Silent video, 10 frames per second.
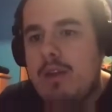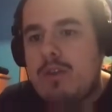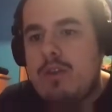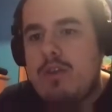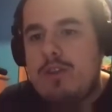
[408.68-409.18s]

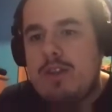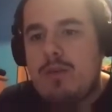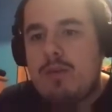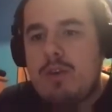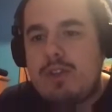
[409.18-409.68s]
Do you
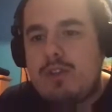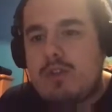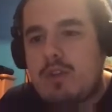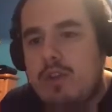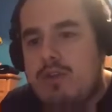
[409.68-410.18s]
think Wilson's
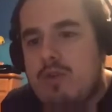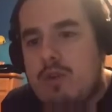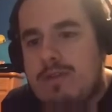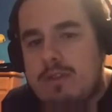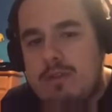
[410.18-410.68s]
going to
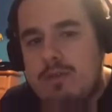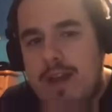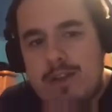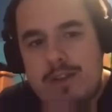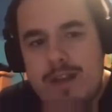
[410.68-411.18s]
throw over 2
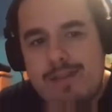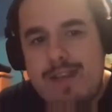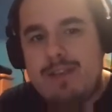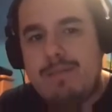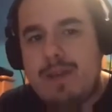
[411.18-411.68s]
touchdowns?
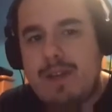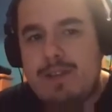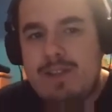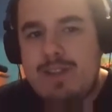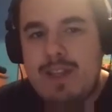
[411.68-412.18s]
That's the
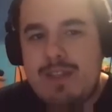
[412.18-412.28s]
biggest.